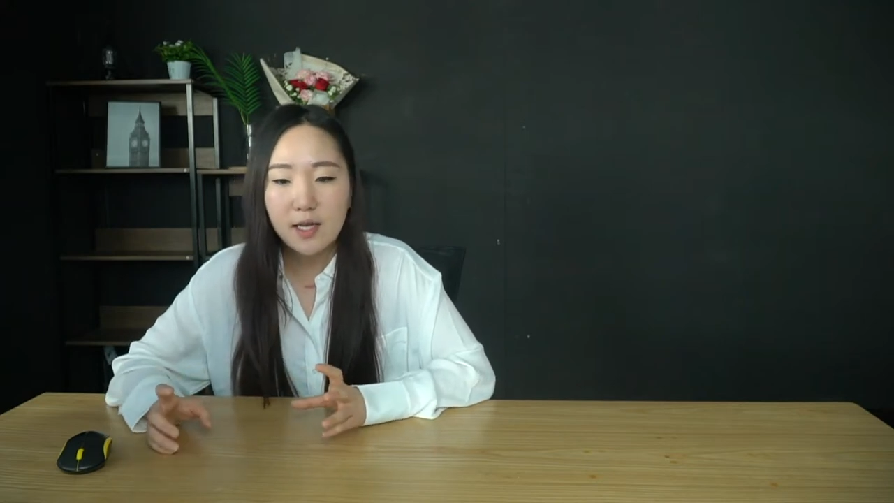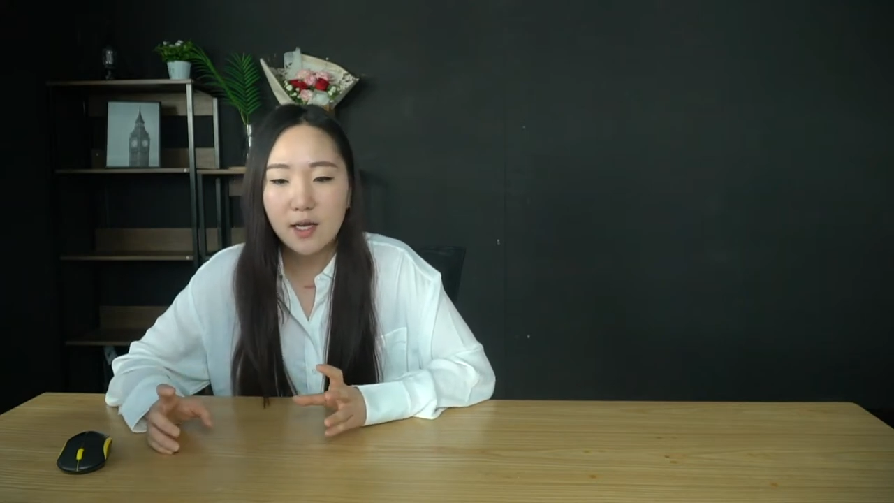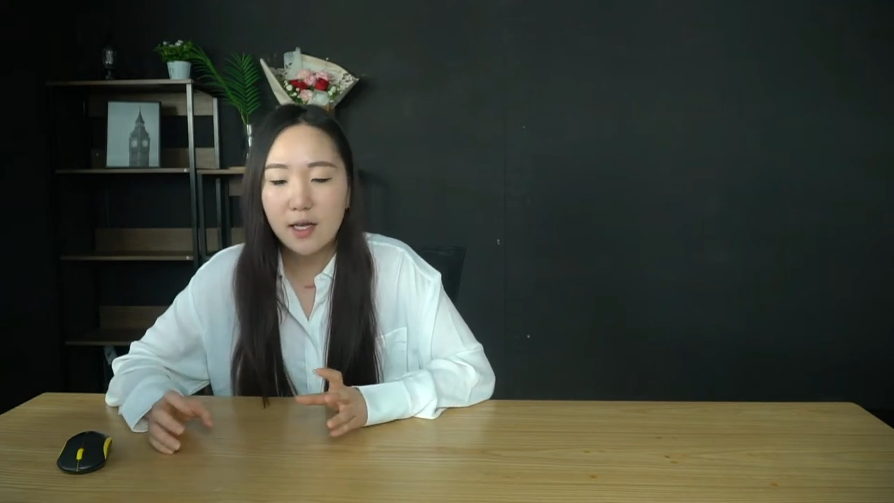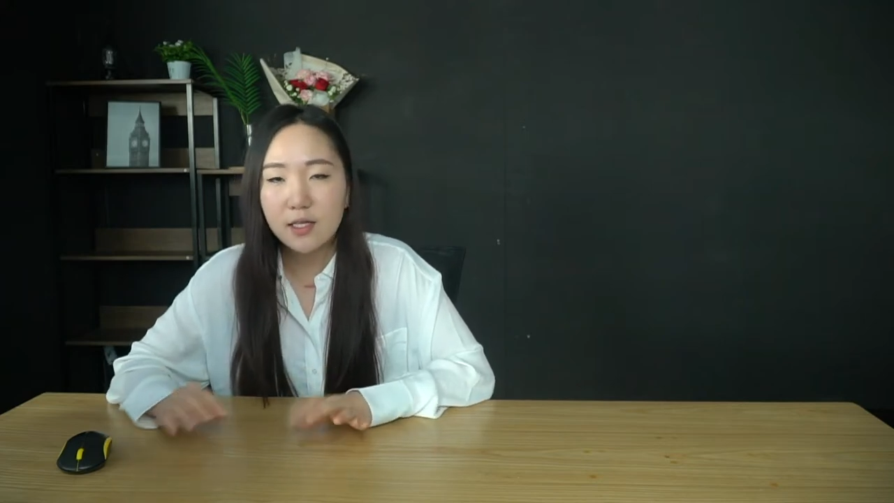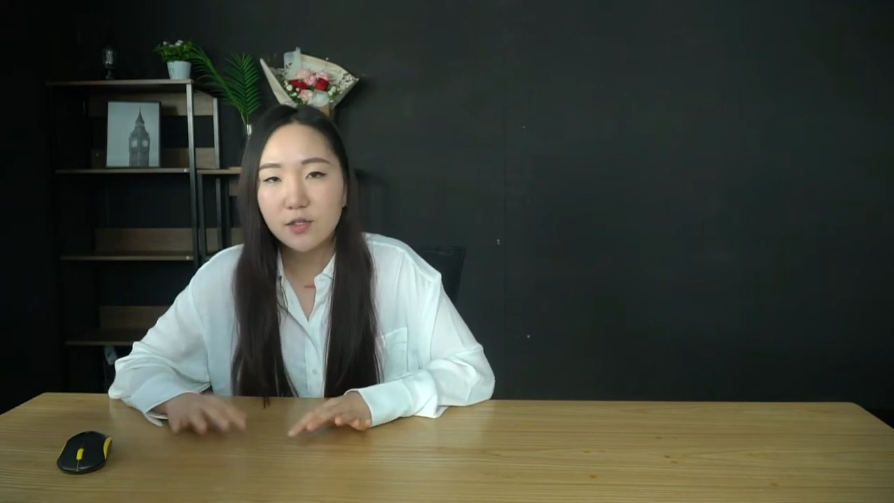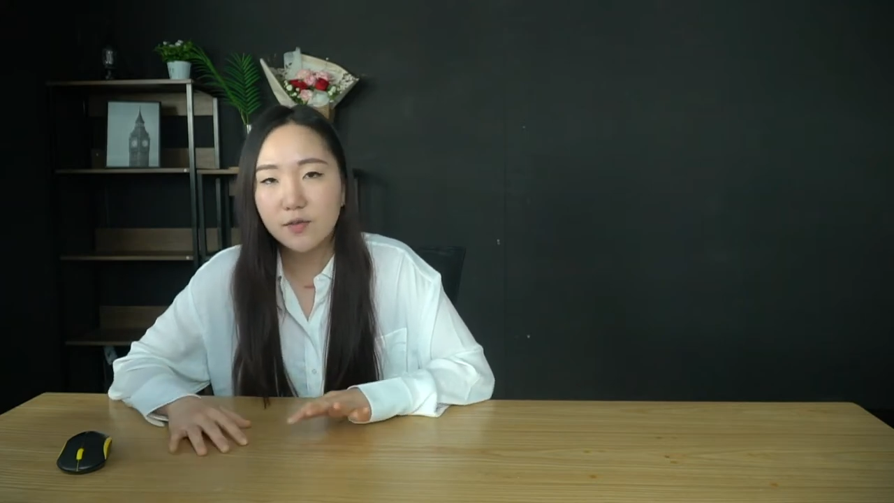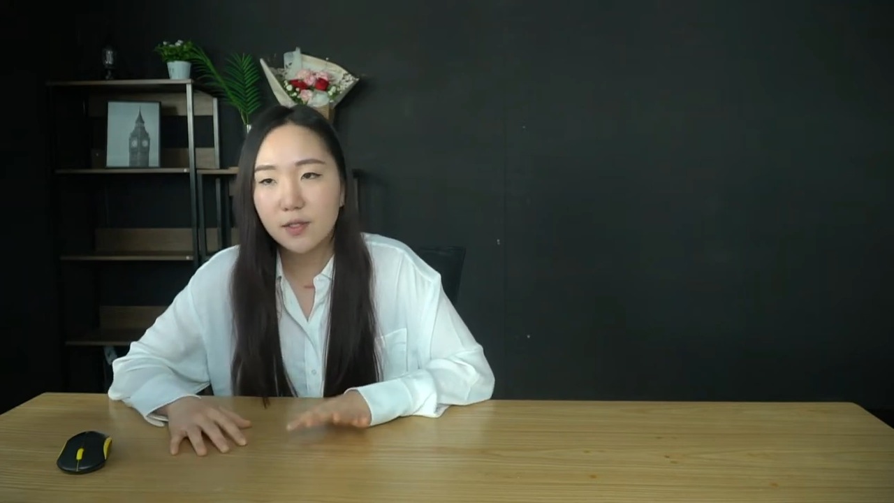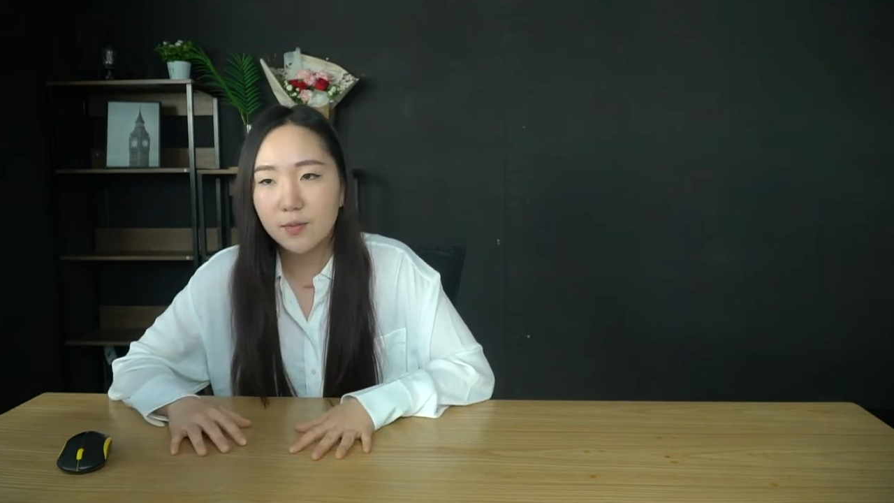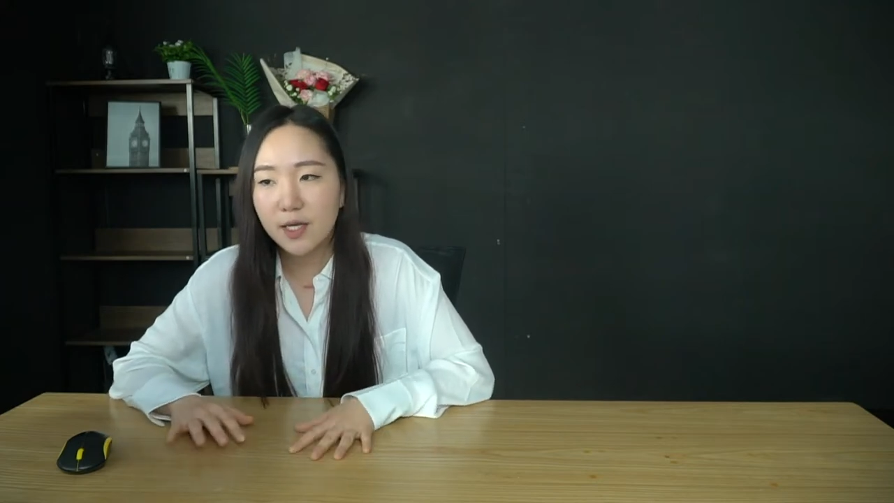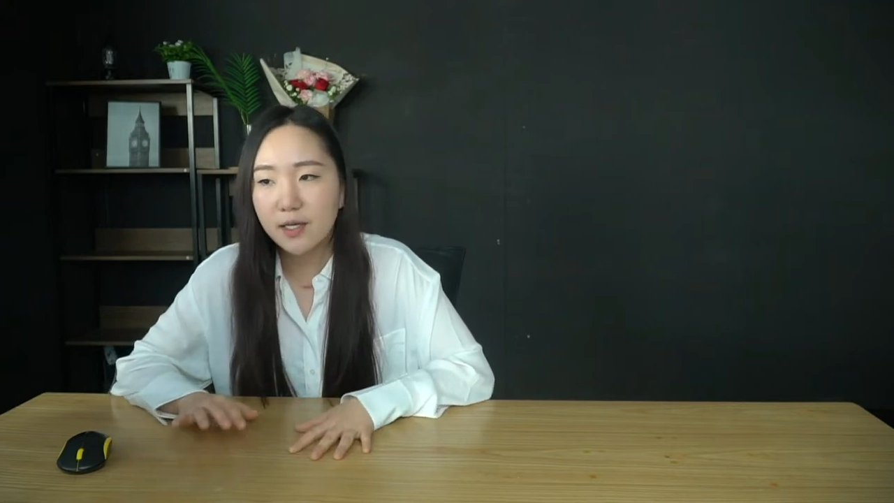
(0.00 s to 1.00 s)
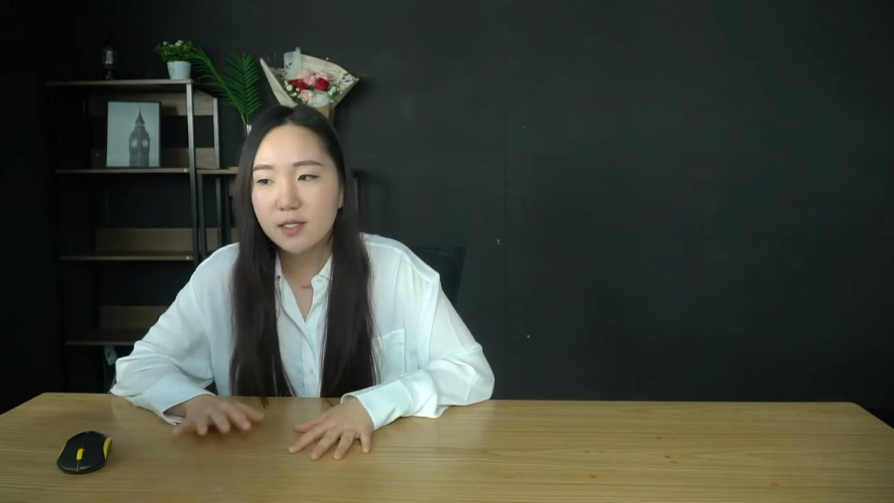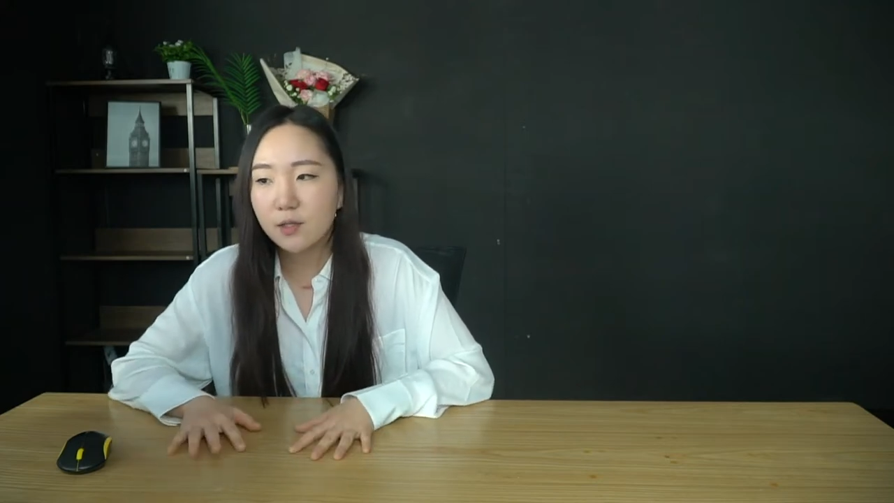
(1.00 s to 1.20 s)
and soft subjects,